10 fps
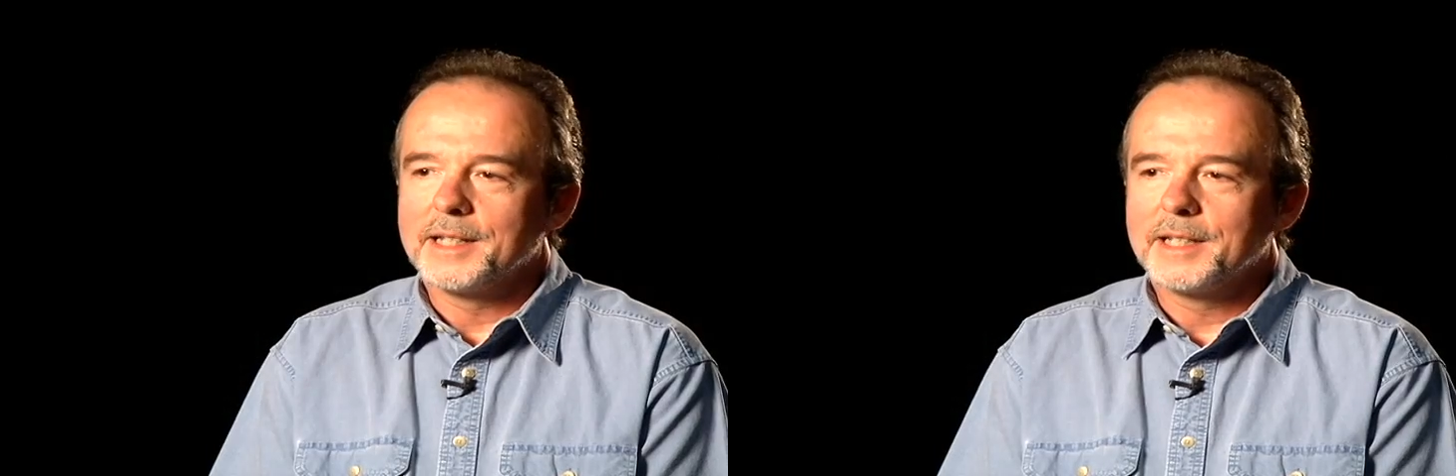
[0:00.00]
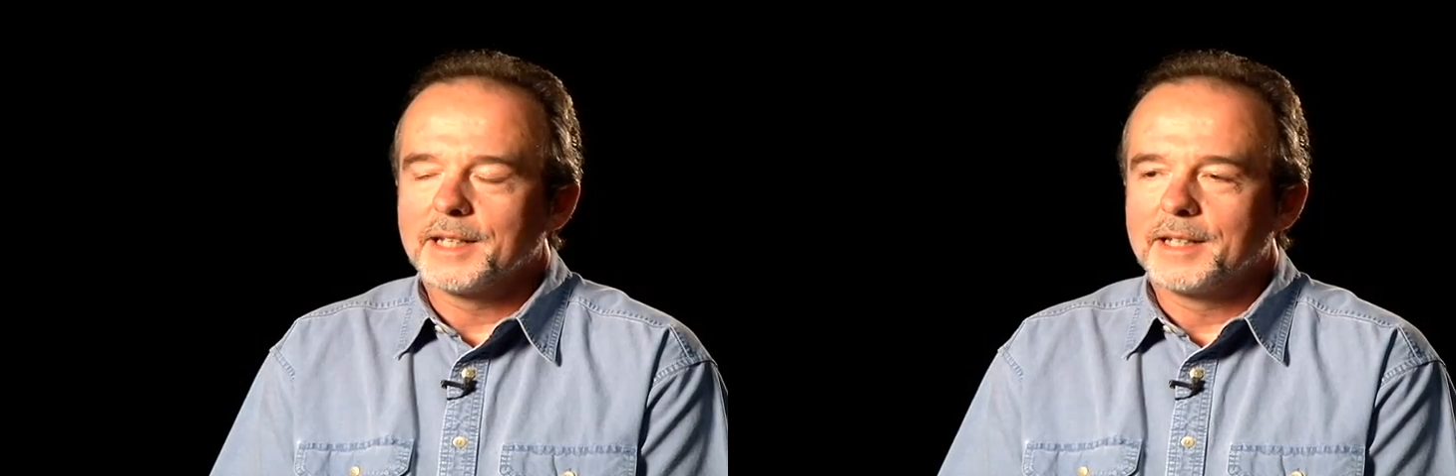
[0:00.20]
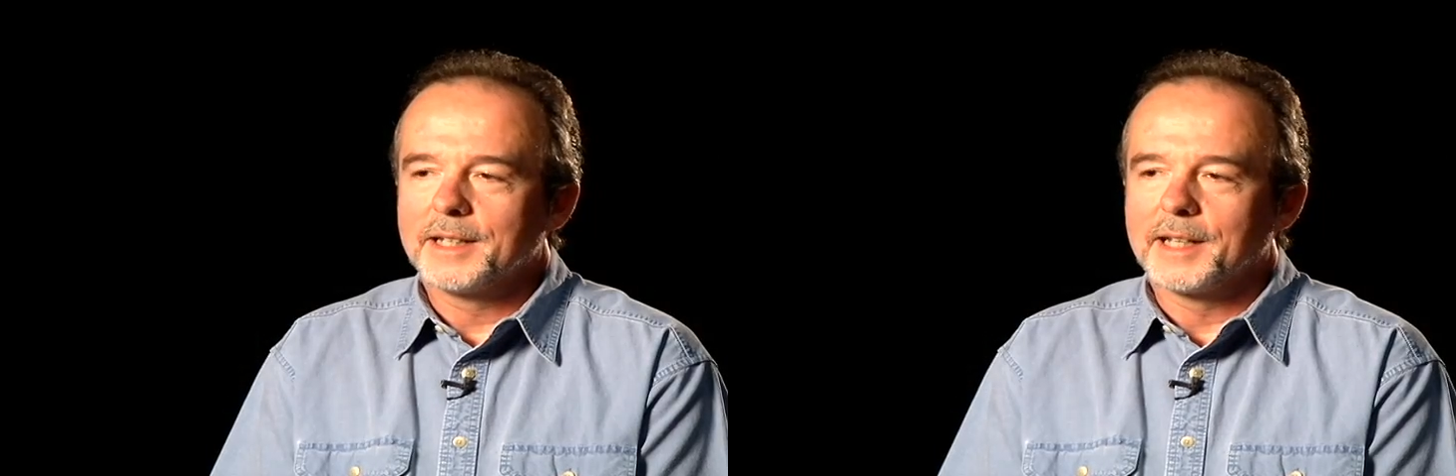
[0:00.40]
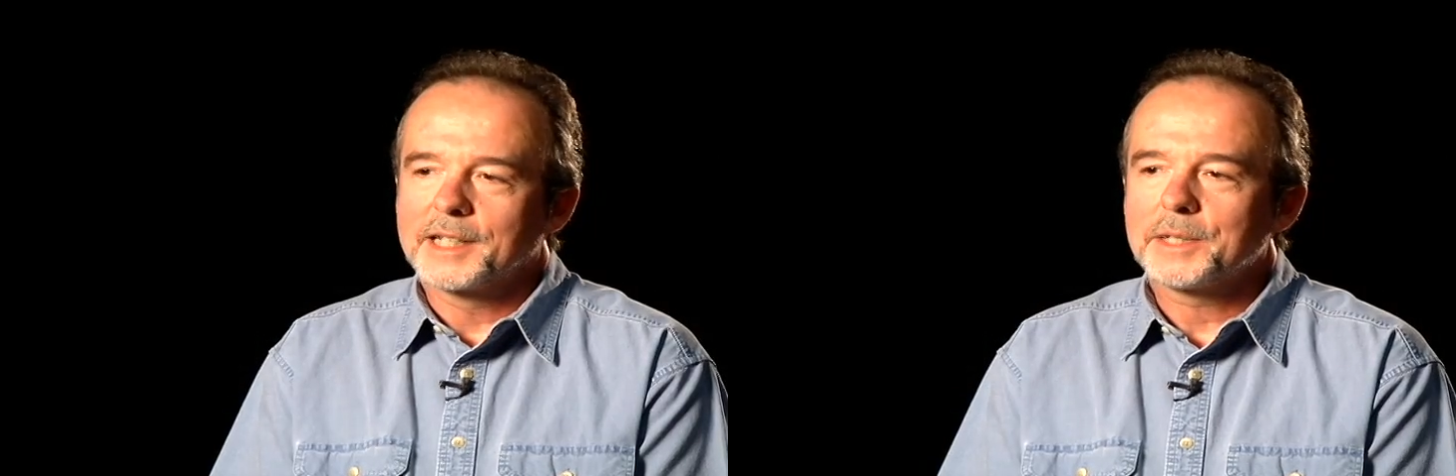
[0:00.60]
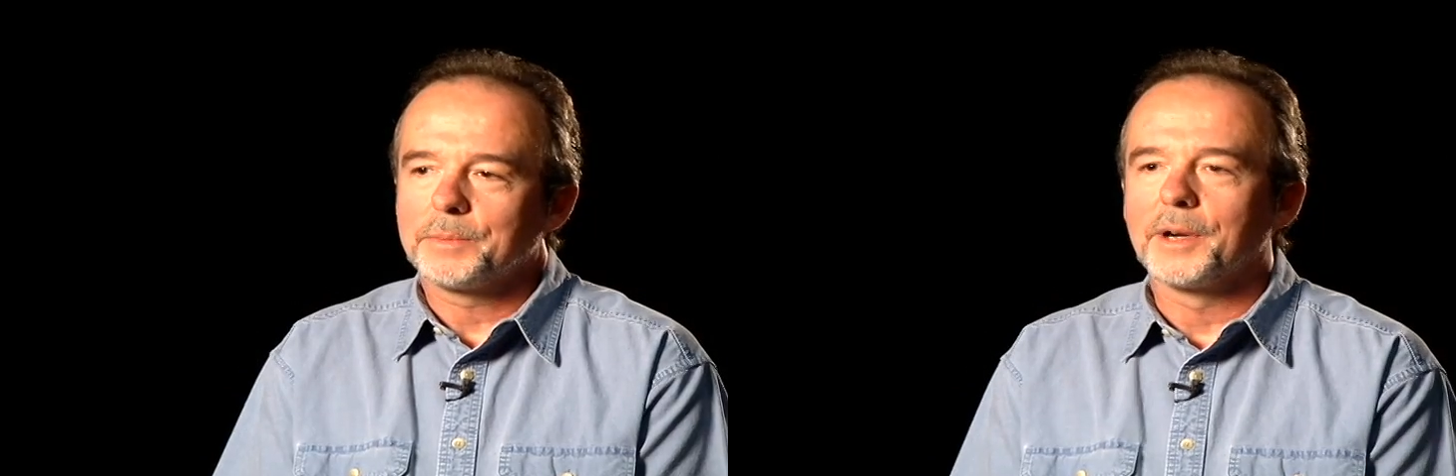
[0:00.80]
did uh,
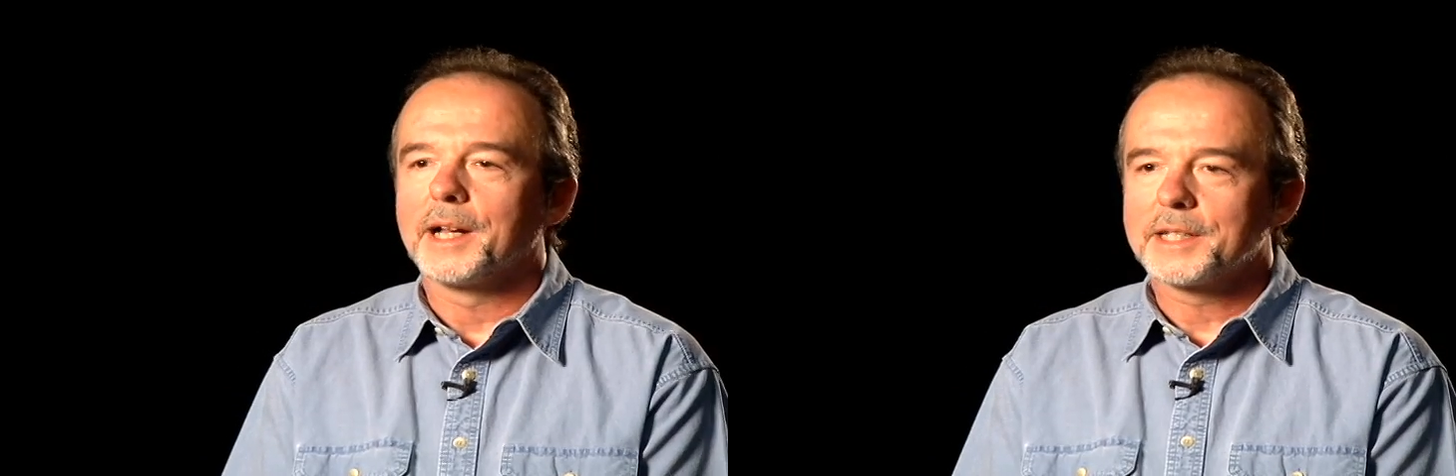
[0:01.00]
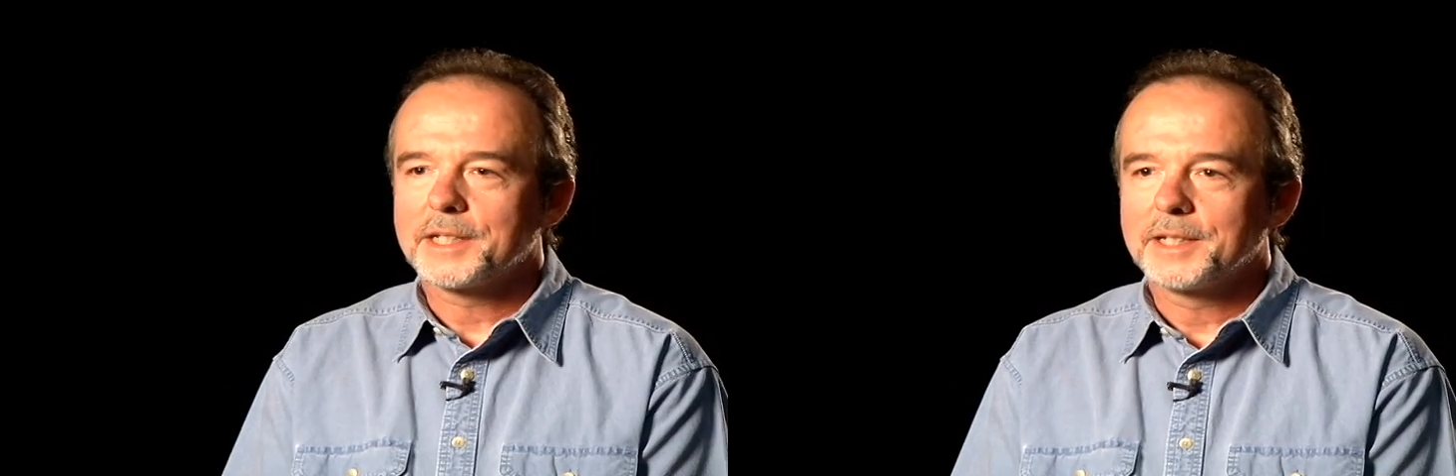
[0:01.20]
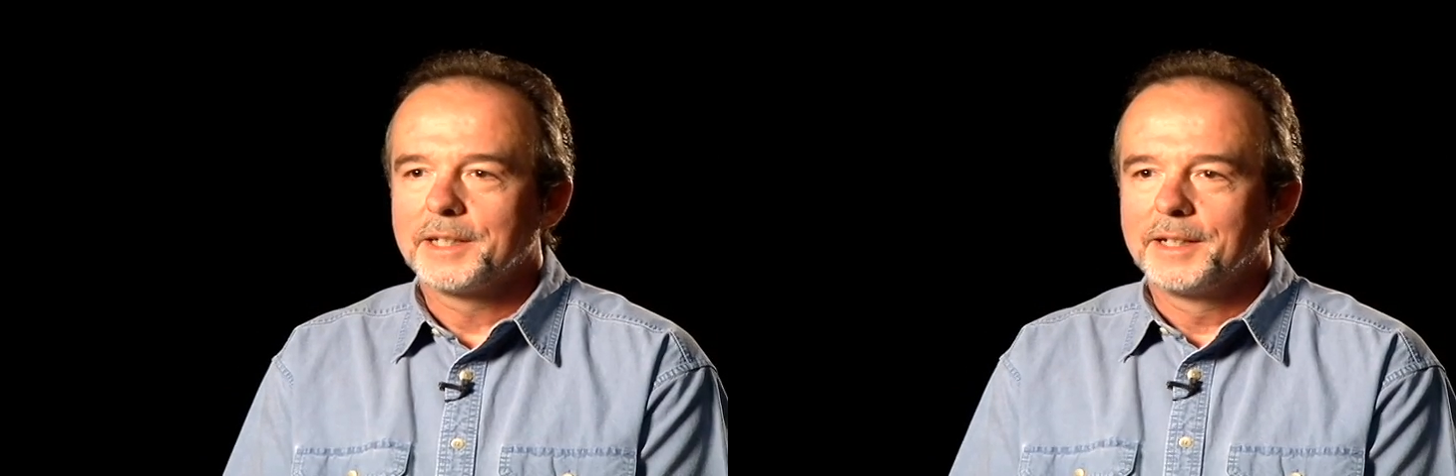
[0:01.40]
express